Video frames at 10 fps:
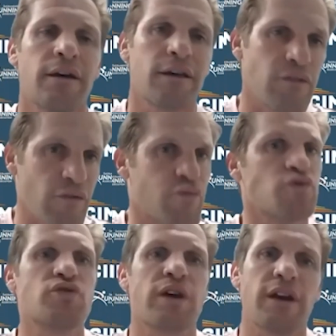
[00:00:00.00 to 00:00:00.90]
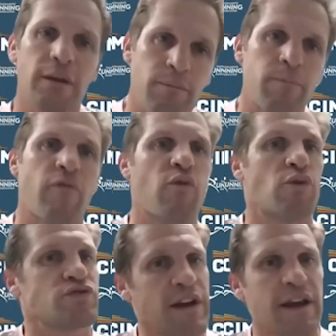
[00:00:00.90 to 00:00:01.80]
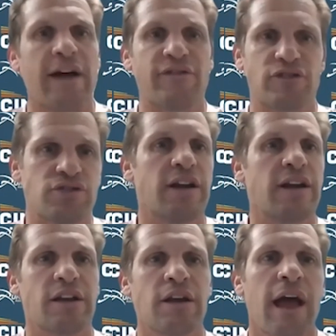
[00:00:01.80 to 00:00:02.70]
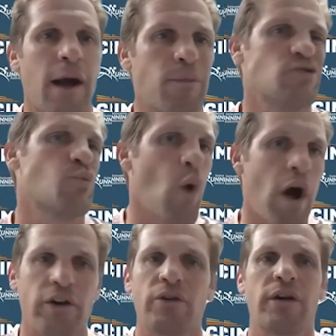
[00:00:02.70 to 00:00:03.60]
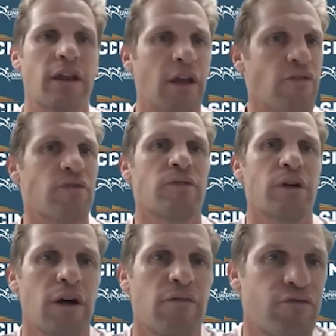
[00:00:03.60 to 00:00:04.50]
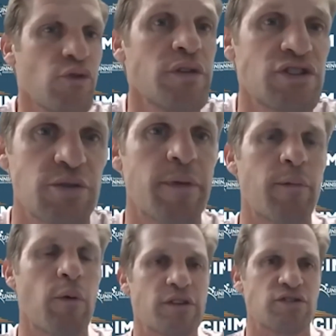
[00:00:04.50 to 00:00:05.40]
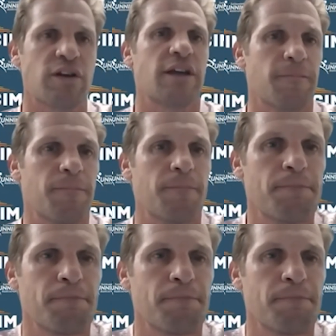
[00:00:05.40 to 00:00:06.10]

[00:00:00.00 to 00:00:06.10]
even through training, before training, after training, how much water and other fluids should people be drinking?